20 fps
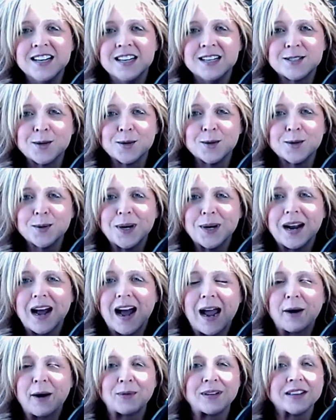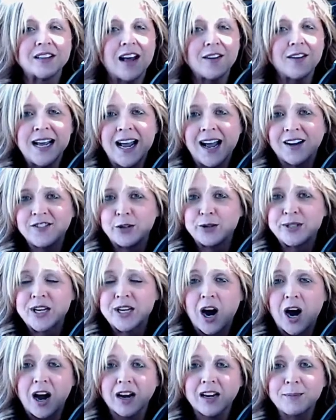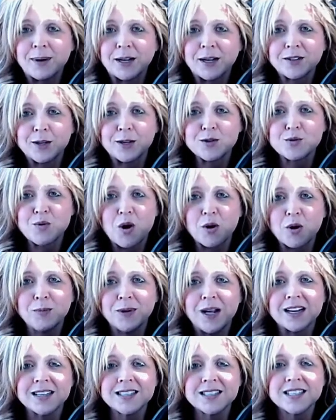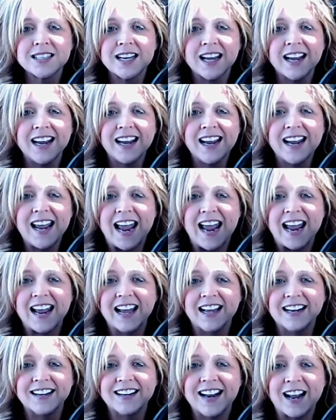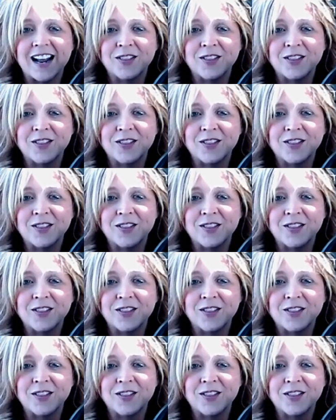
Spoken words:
So I would love to have you talk about those roadblocks today and